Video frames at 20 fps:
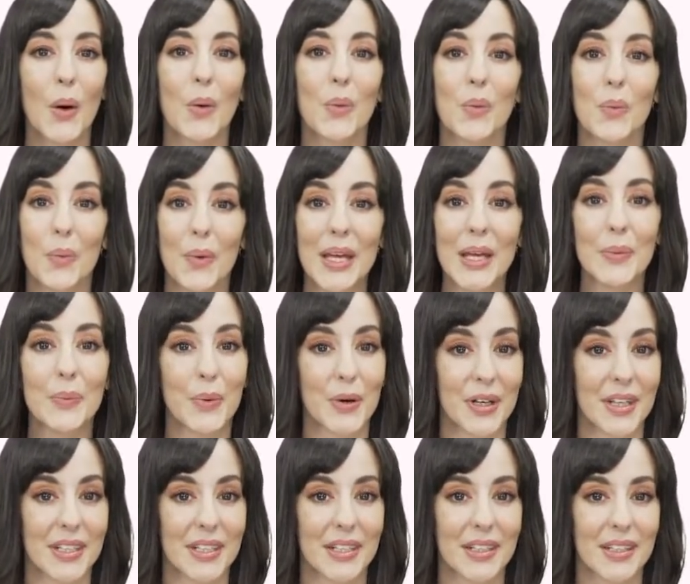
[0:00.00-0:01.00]
We
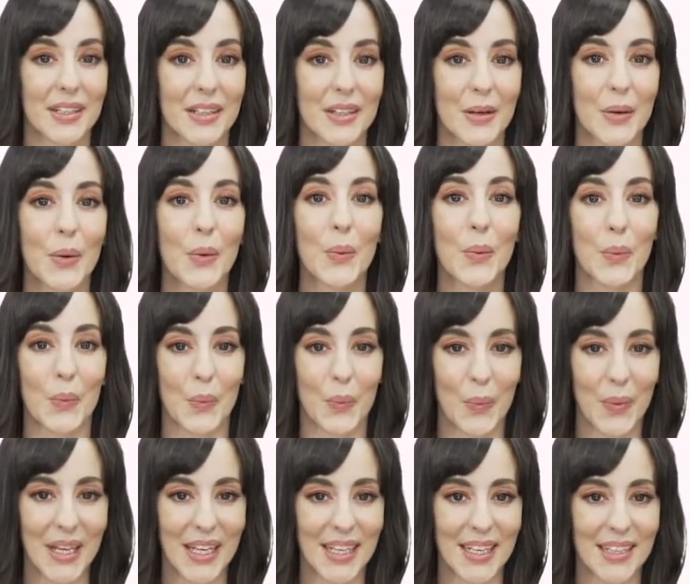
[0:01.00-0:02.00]
would.
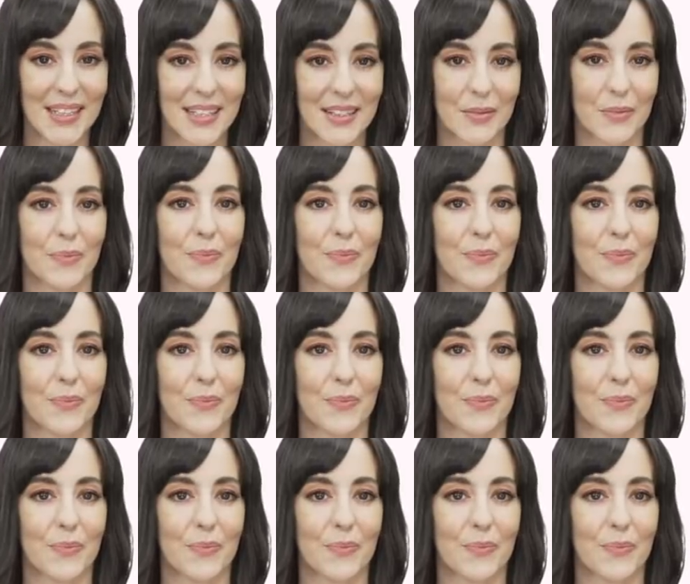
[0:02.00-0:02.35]
We'd.